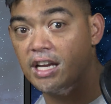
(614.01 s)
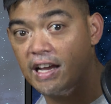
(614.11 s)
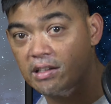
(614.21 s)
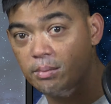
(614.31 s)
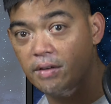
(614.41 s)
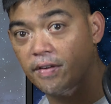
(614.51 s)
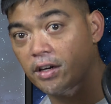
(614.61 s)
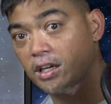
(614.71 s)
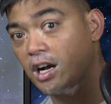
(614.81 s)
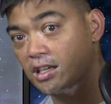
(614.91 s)
you have to be
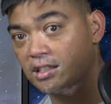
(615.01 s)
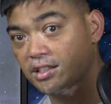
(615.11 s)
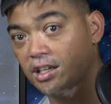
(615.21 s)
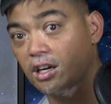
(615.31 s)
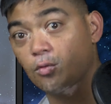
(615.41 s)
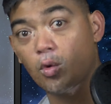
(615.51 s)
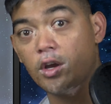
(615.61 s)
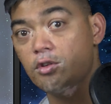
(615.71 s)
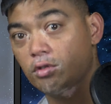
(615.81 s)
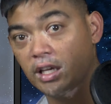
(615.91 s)
very cognizant of where
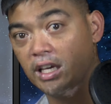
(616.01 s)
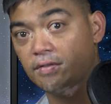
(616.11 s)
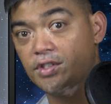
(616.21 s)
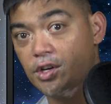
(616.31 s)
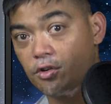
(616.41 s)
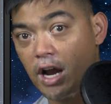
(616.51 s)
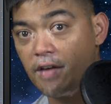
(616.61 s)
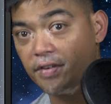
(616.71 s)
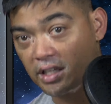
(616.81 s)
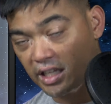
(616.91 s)
you live
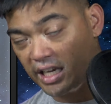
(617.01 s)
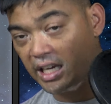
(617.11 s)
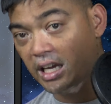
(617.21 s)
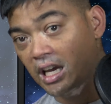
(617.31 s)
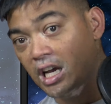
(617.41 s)
geographically